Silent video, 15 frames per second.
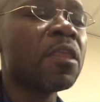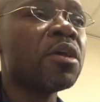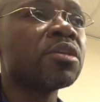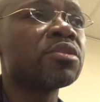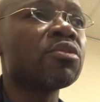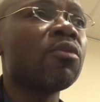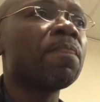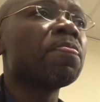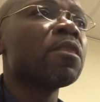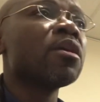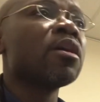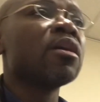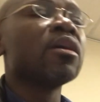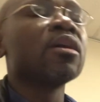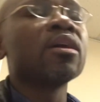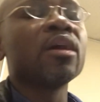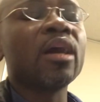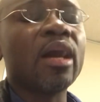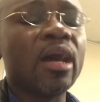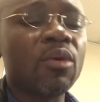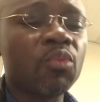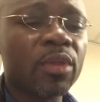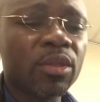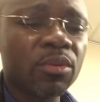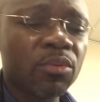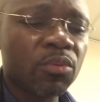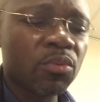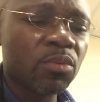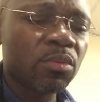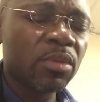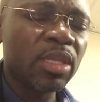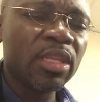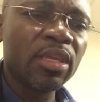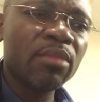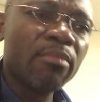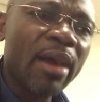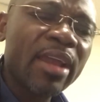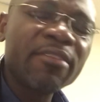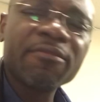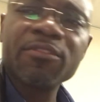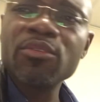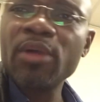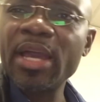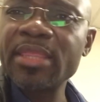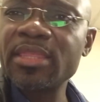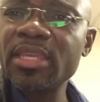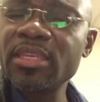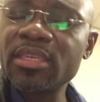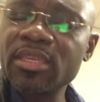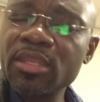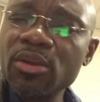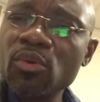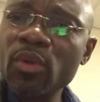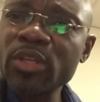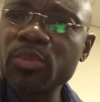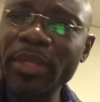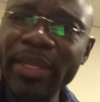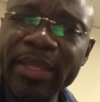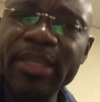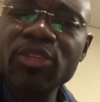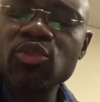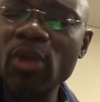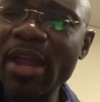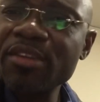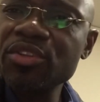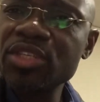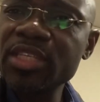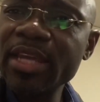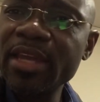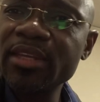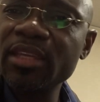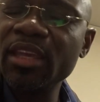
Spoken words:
So in my view, I think, what we need to understand,